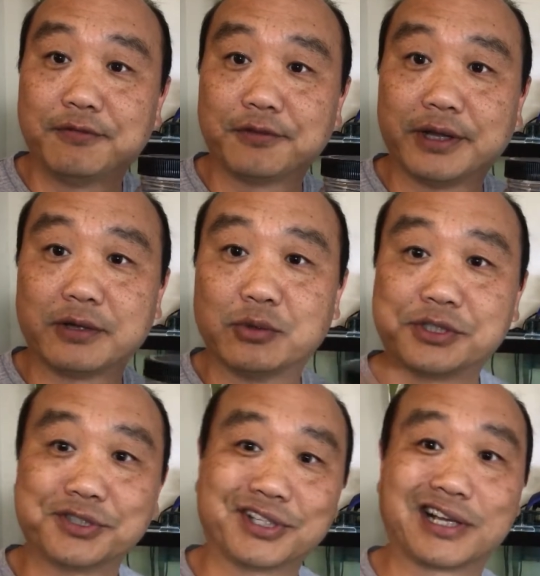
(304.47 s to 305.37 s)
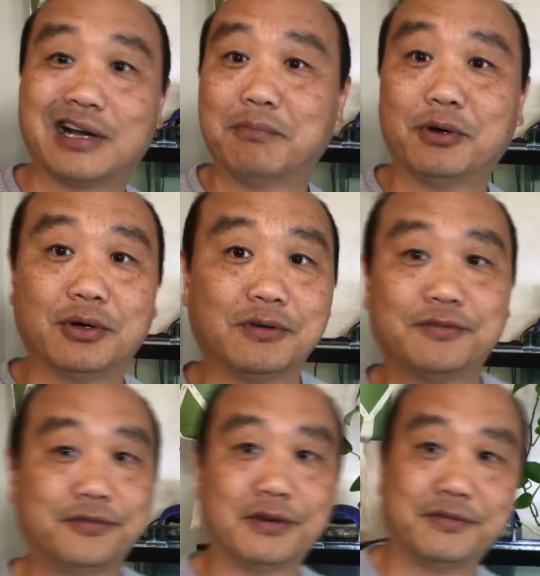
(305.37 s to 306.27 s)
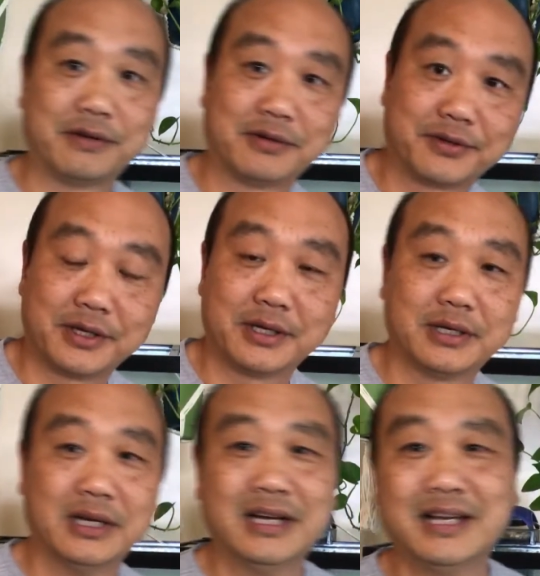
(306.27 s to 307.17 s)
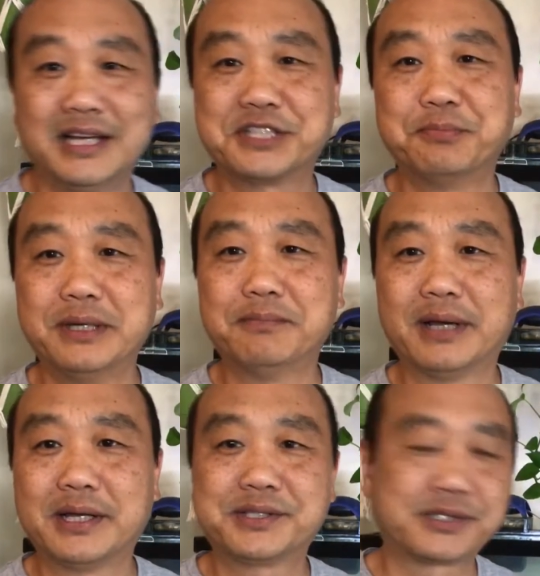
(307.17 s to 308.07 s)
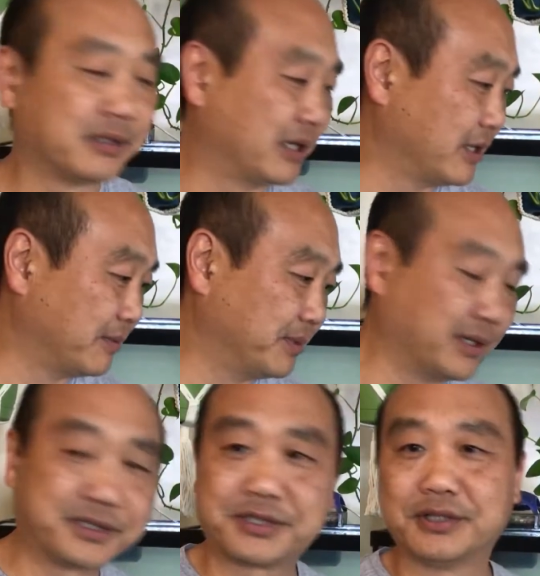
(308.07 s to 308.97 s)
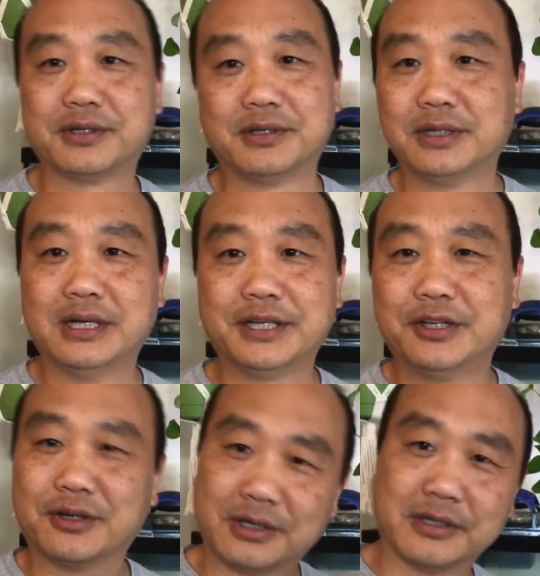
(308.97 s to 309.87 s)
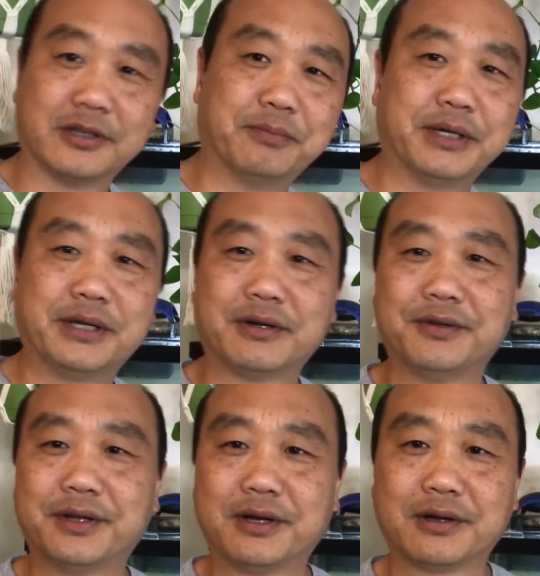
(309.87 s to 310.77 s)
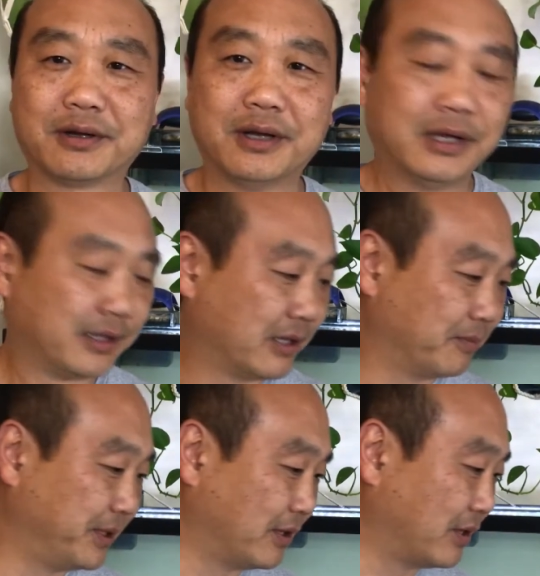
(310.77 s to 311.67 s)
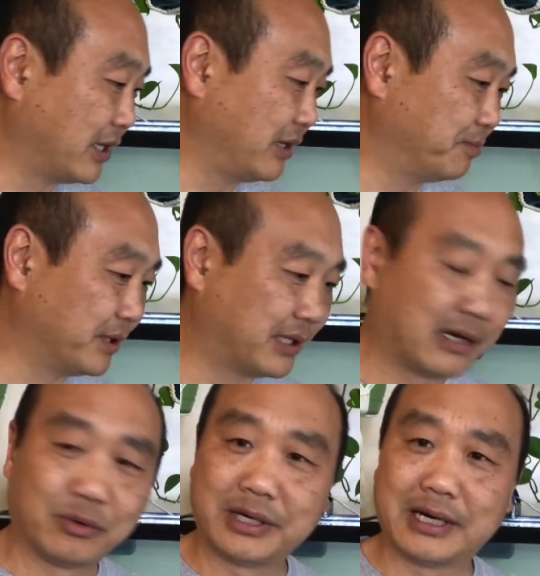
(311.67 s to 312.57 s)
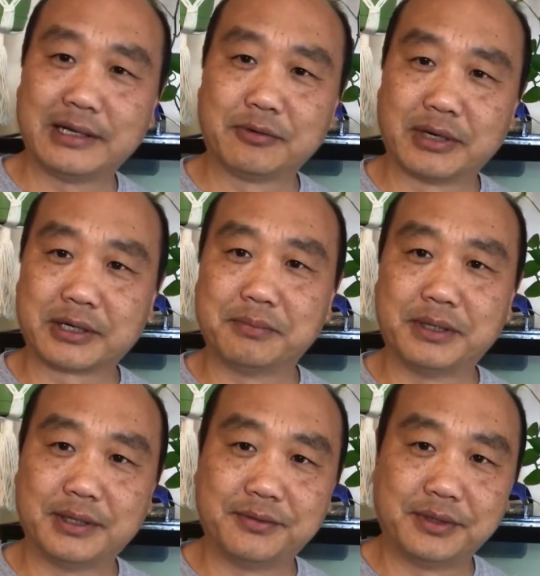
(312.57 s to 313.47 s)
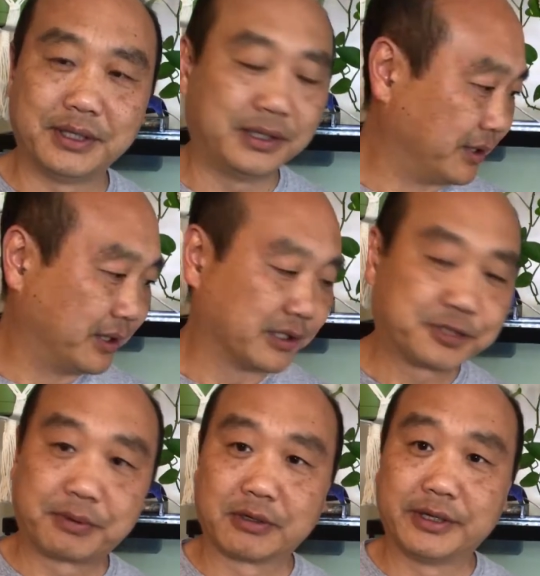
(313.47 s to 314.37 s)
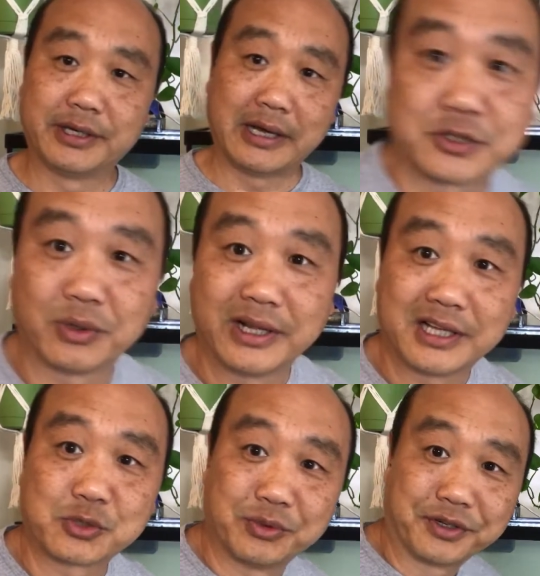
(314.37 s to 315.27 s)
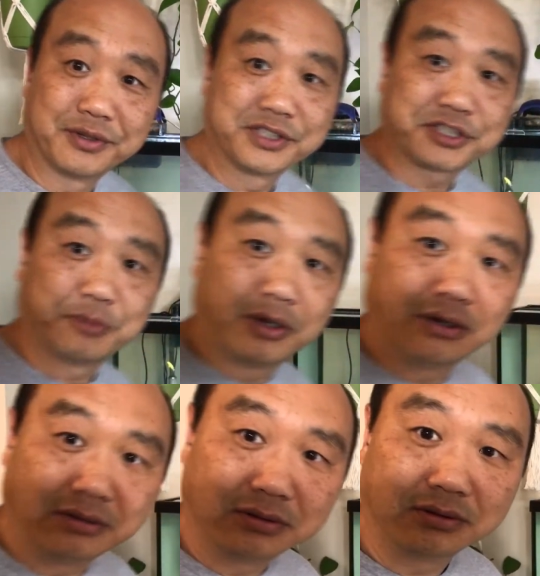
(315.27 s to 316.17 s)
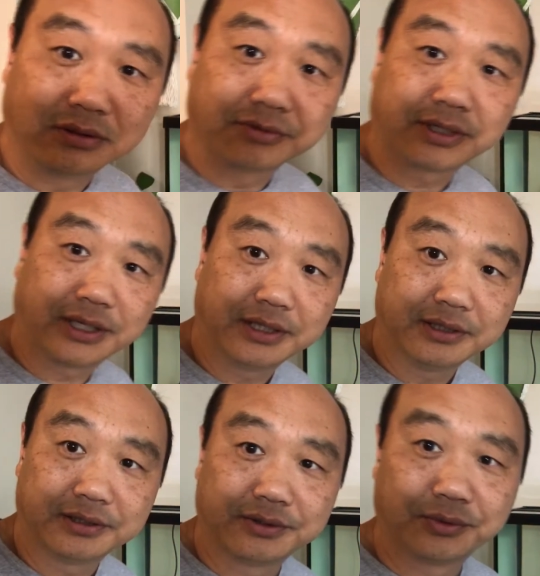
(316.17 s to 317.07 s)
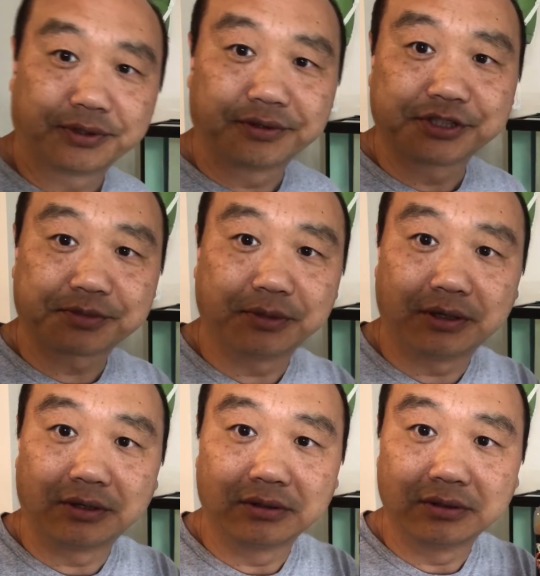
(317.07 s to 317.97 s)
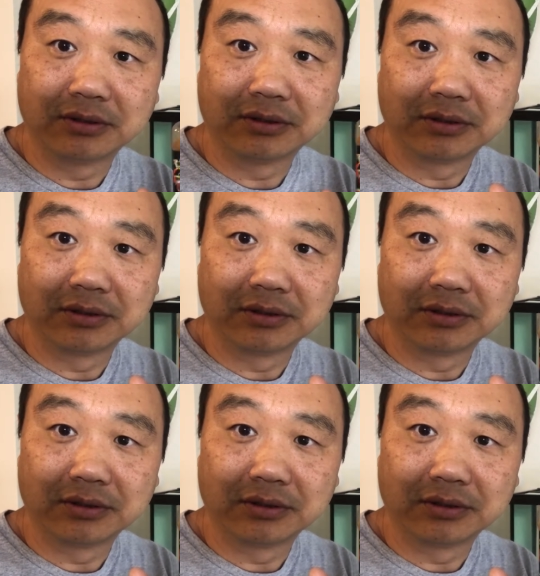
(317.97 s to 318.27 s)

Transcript: flake, which is a combo of everything. It's meat-based, but still, you know, a little bit here and there, that'll be all right. But I would highly recommend the spirulina, as well as when they're this small, okay? When they're this small,